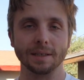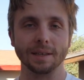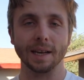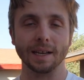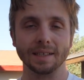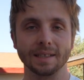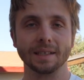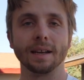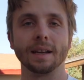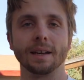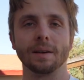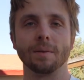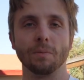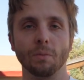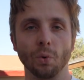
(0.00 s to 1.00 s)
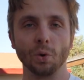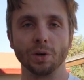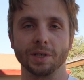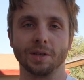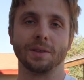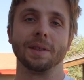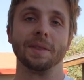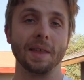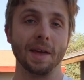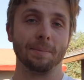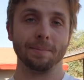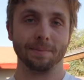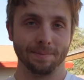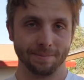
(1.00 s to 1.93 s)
nice, more so than them.